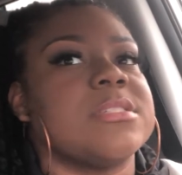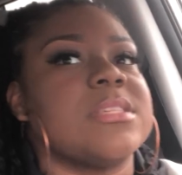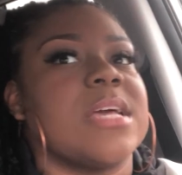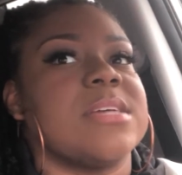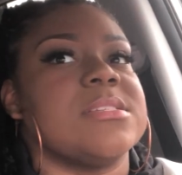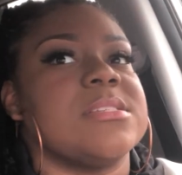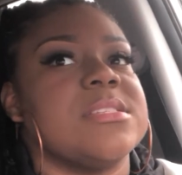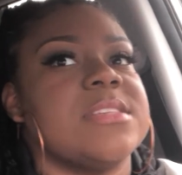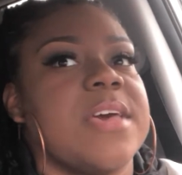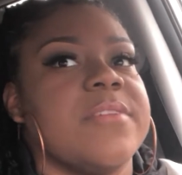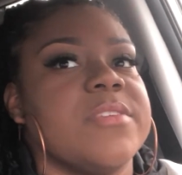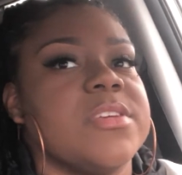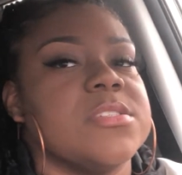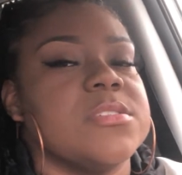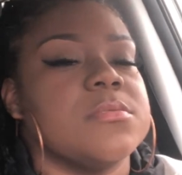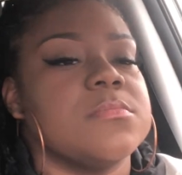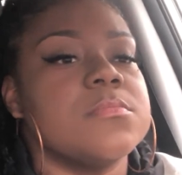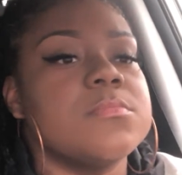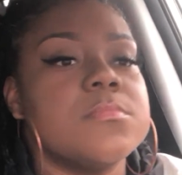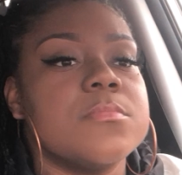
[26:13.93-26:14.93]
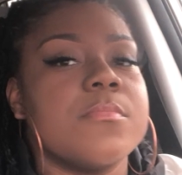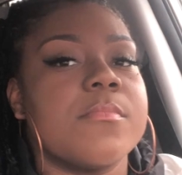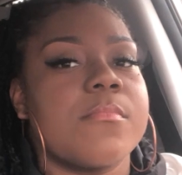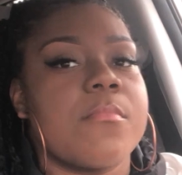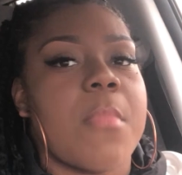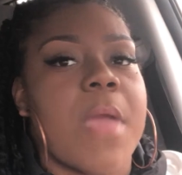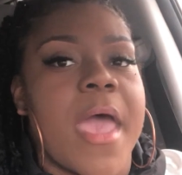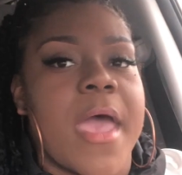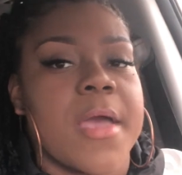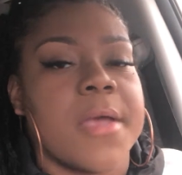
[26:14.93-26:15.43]
It's like 7
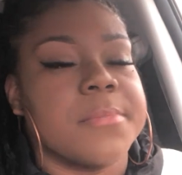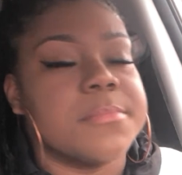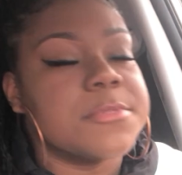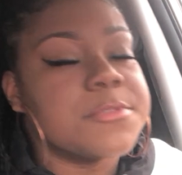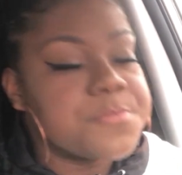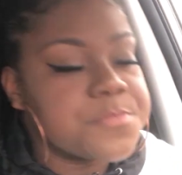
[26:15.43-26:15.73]
apps.